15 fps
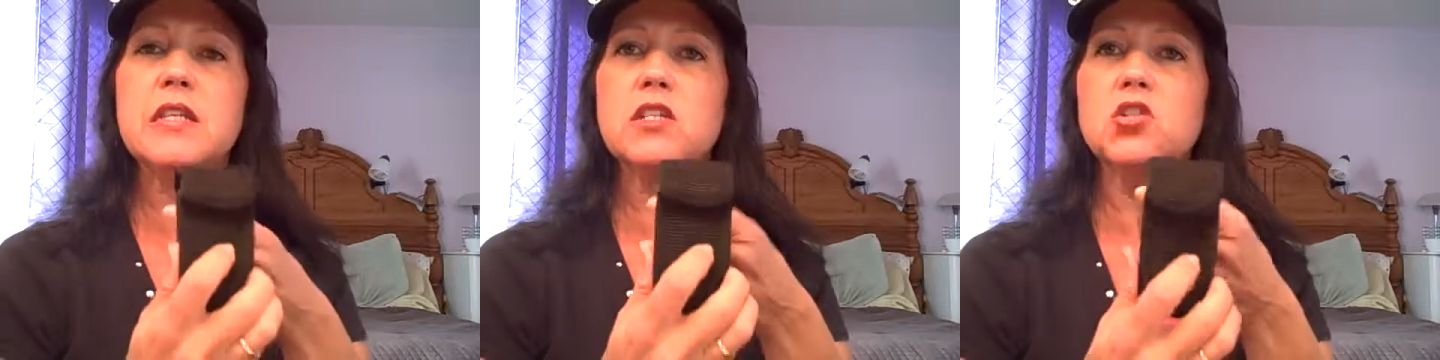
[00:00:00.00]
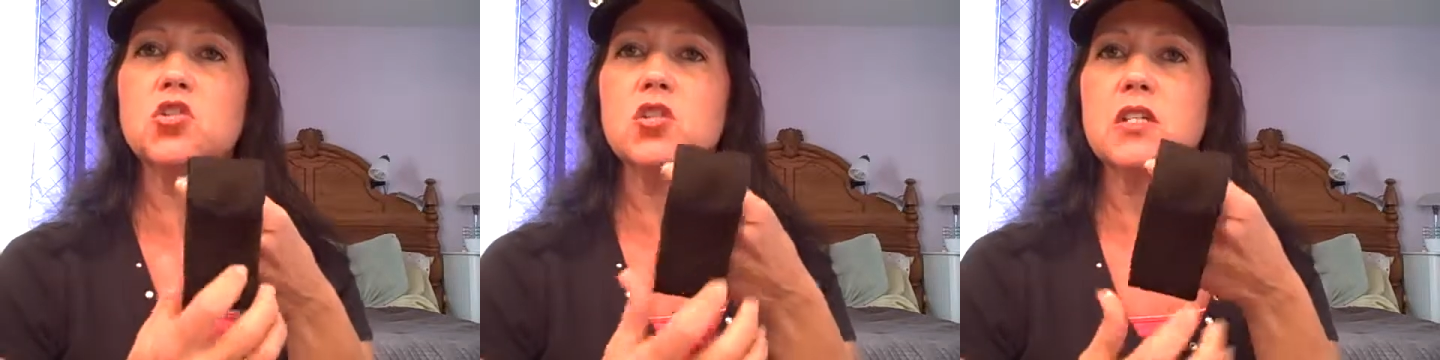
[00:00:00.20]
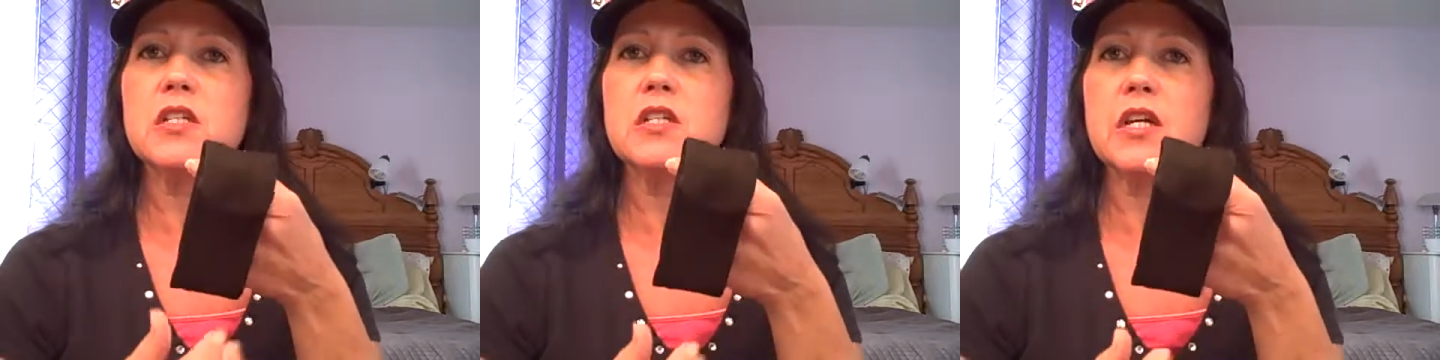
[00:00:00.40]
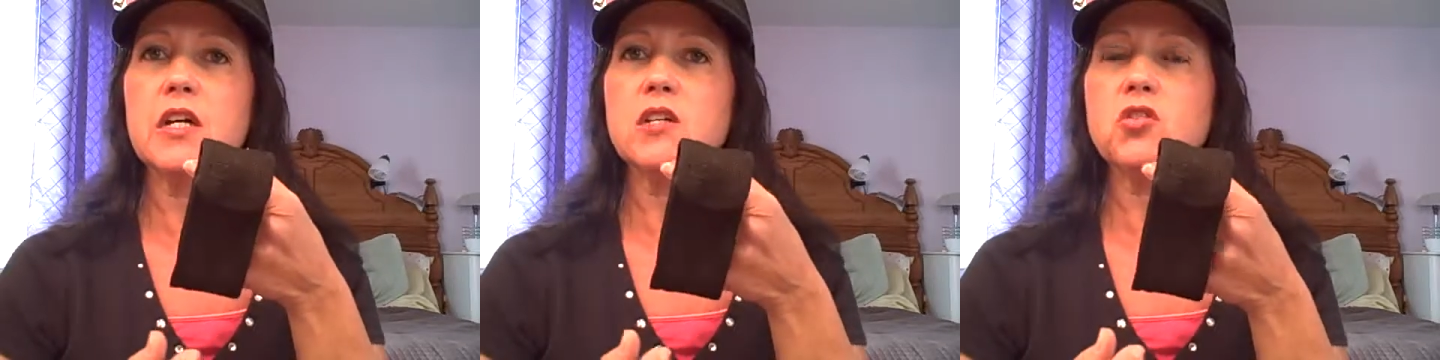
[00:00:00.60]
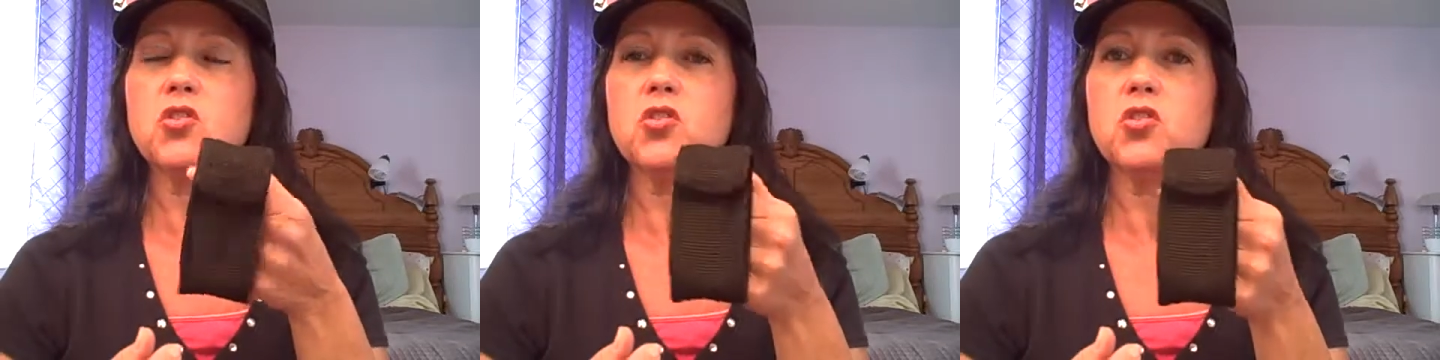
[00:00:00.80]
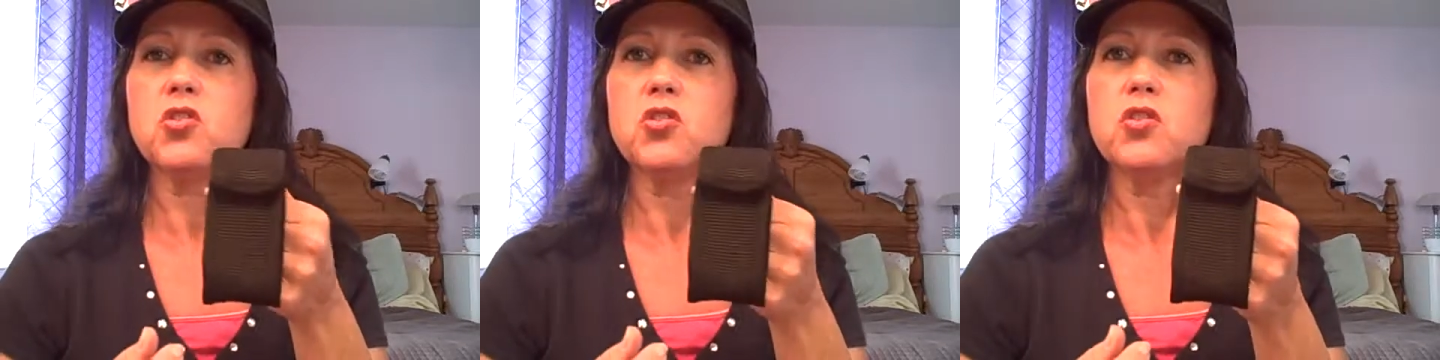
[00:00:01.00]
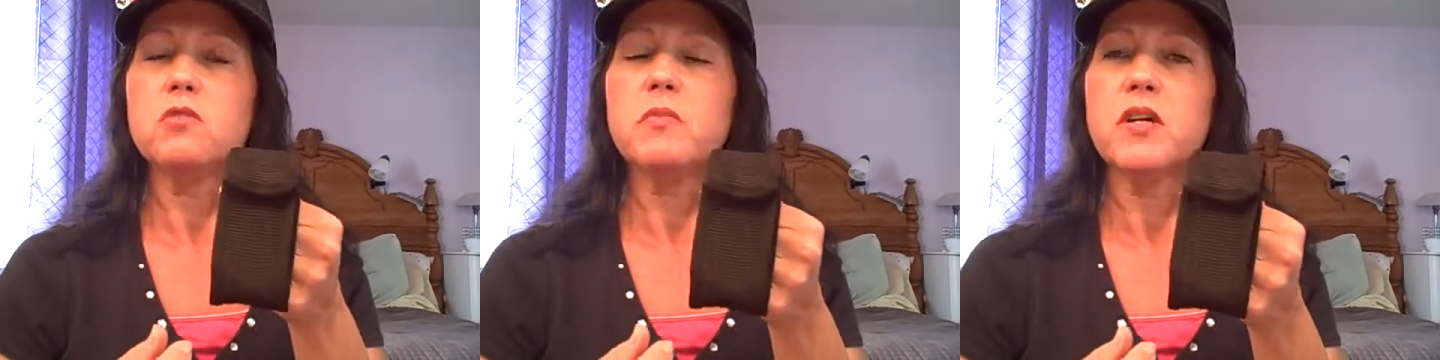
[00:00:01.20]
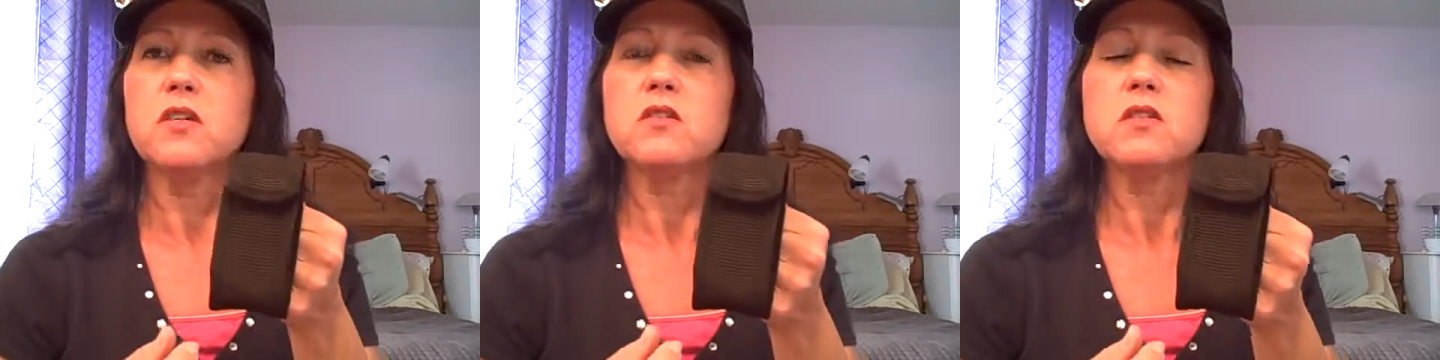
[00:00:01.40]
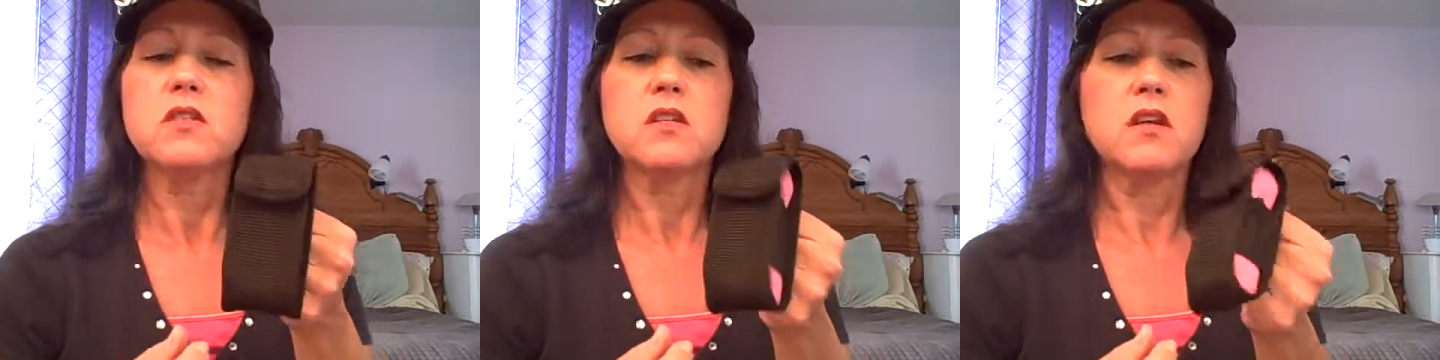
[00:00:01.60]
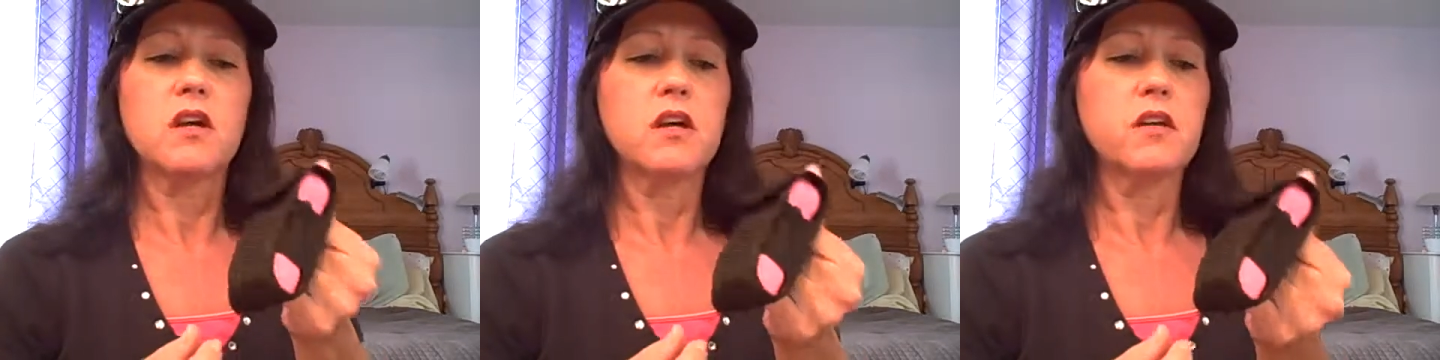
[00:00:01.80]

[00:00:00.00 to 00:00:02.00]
that you can attach to your belt